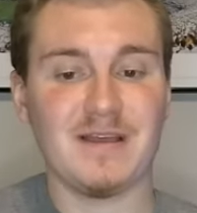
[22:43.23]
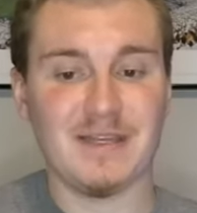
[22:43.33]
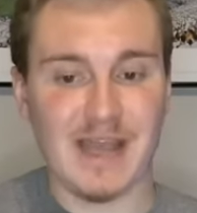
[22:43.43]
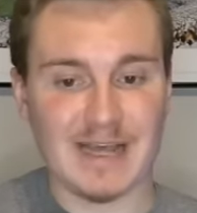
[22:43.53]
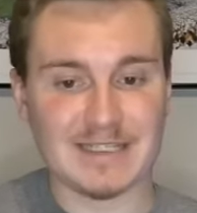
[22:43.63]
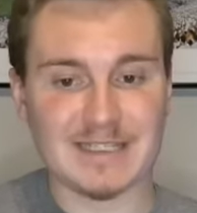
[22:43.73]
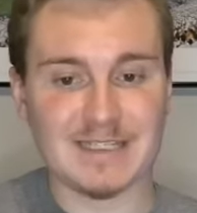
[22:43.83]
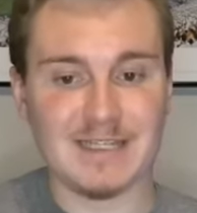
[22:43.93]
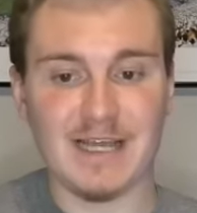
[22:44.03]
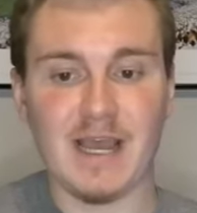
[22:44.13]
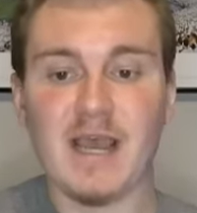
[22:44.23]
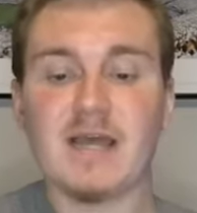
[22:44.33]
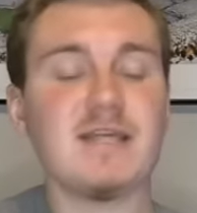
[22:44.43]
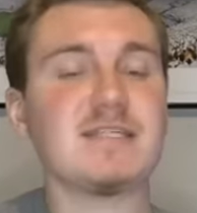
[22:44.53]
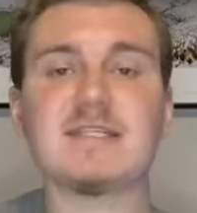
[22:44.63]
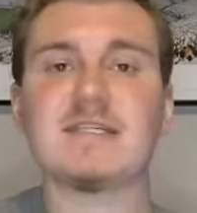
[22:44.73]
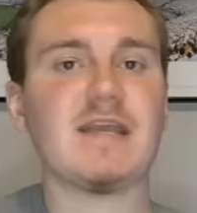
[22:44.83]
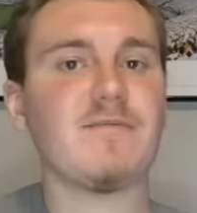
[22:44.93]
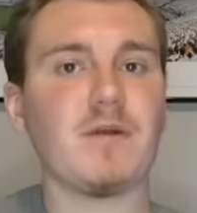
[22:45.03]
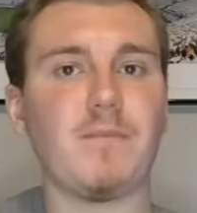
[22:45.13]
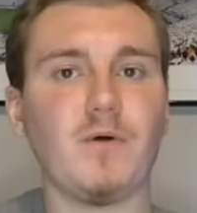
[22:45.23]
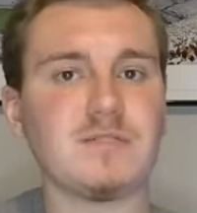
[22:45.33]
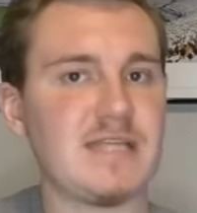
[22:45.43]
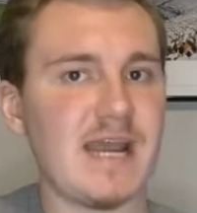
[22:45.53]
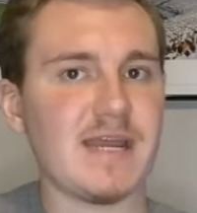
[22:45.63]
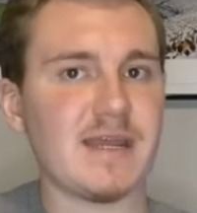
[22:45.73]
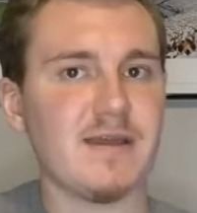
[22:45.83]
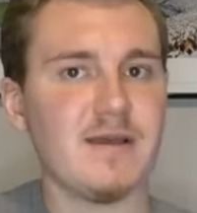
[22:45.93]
Yes, this isn't even a bold take.